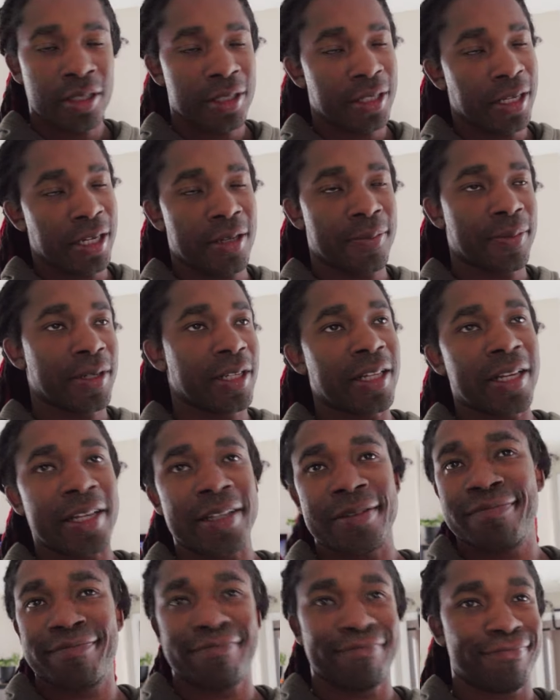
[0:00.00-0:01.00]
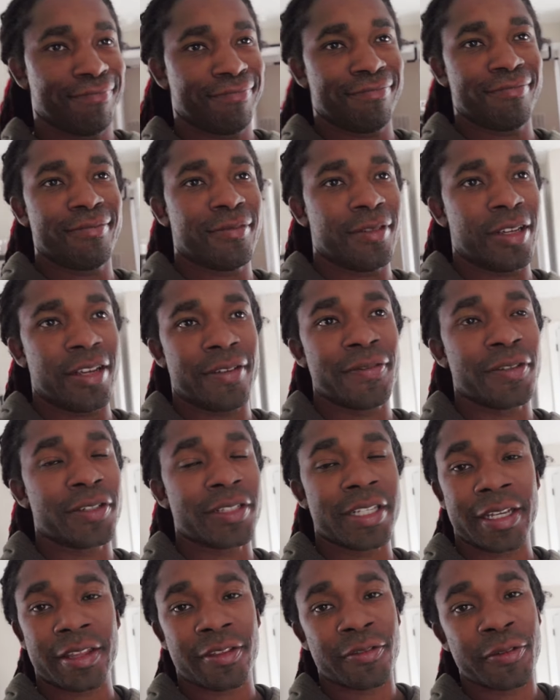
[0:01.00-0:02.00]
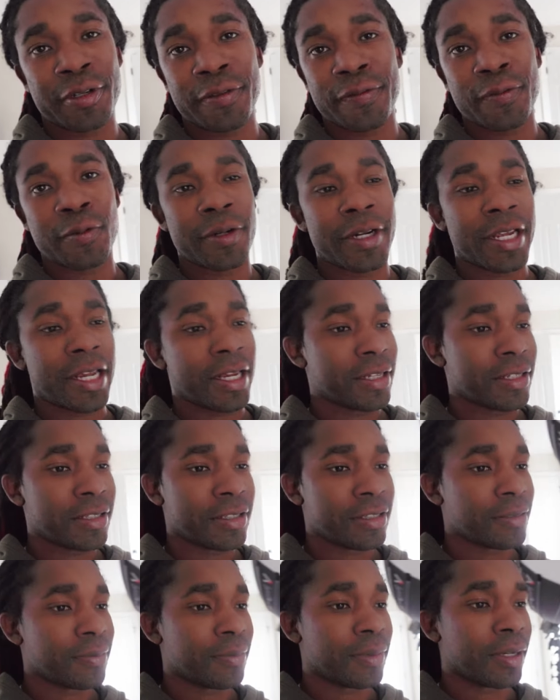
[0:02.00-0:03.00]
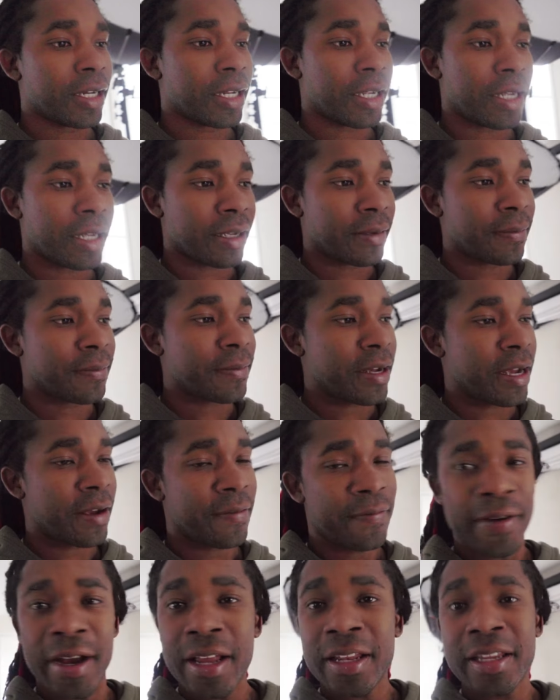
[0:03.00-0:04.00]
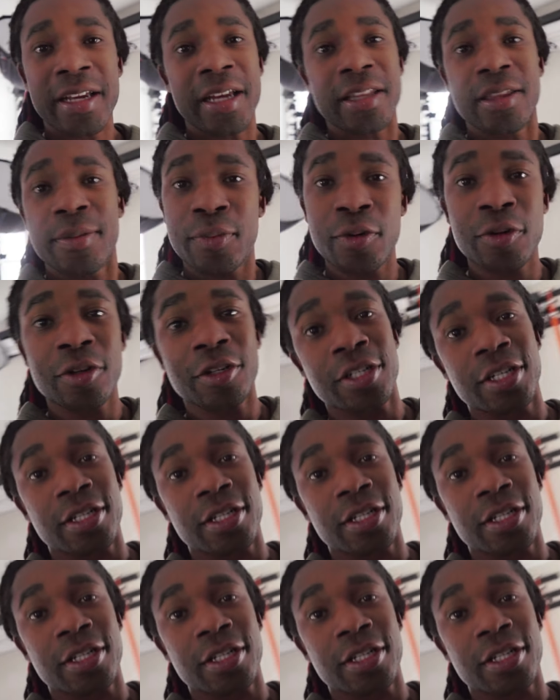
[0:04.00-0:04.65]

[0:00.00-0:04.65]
It's taking me like, it feels like three or four days, but um, I finally got the border